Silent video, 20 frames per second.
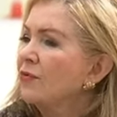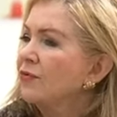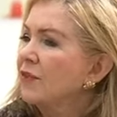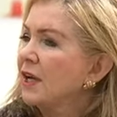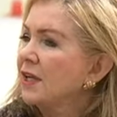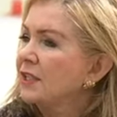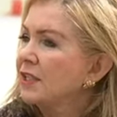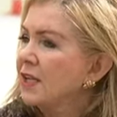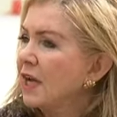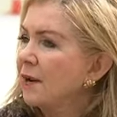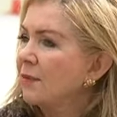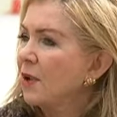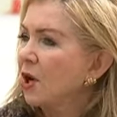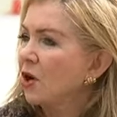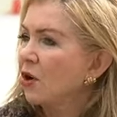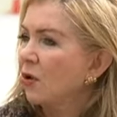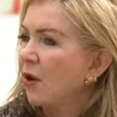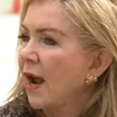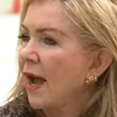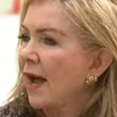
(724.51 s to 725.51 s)
the
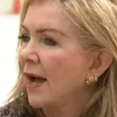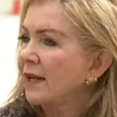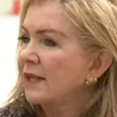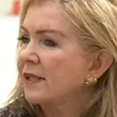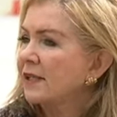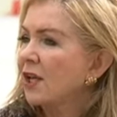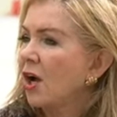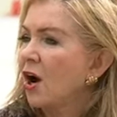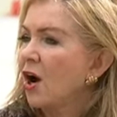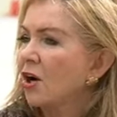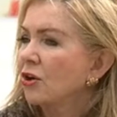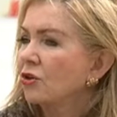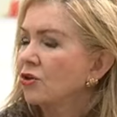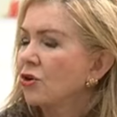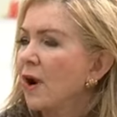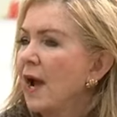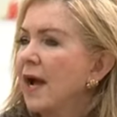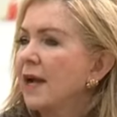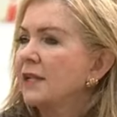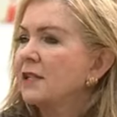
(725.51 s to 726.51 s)
Democrats are
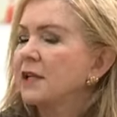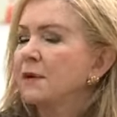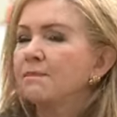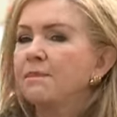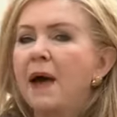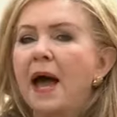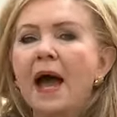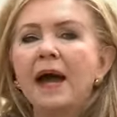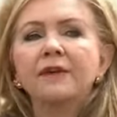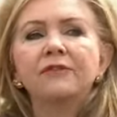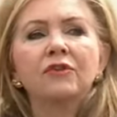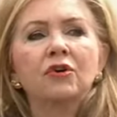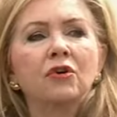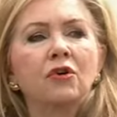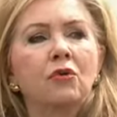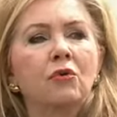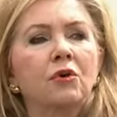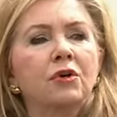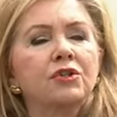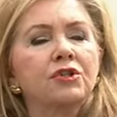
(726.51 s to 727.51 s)
trying to pack the
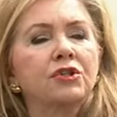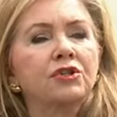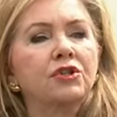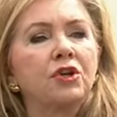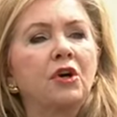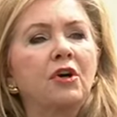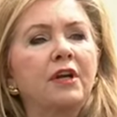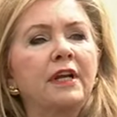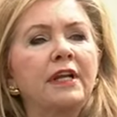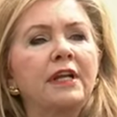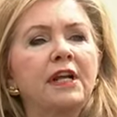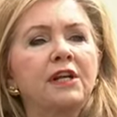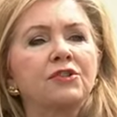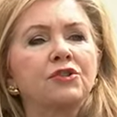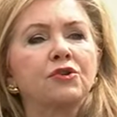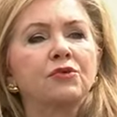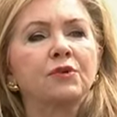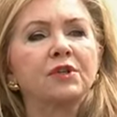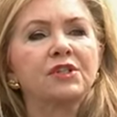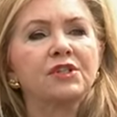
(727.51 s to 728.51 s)
court, to turn it
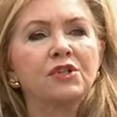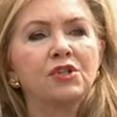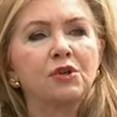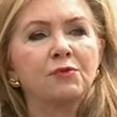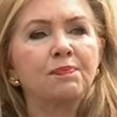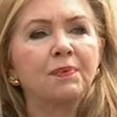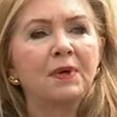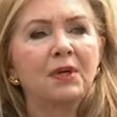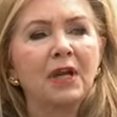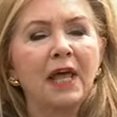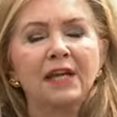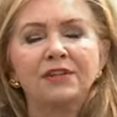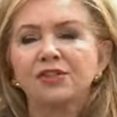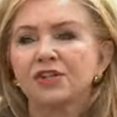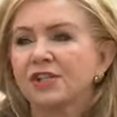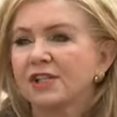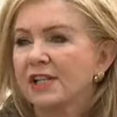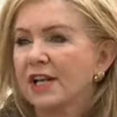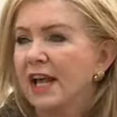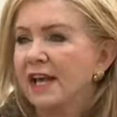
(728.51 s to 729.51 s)
into a super
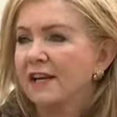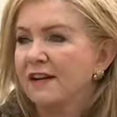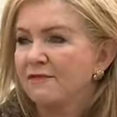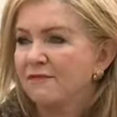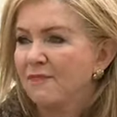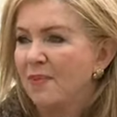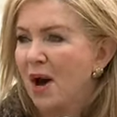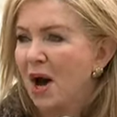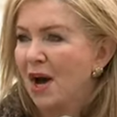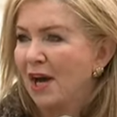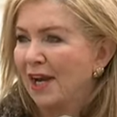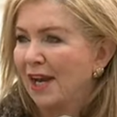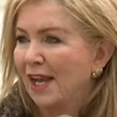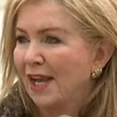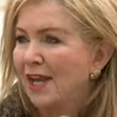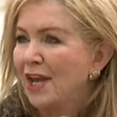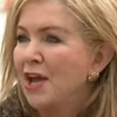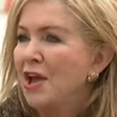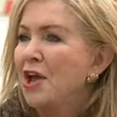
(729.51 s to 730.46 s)
legislative body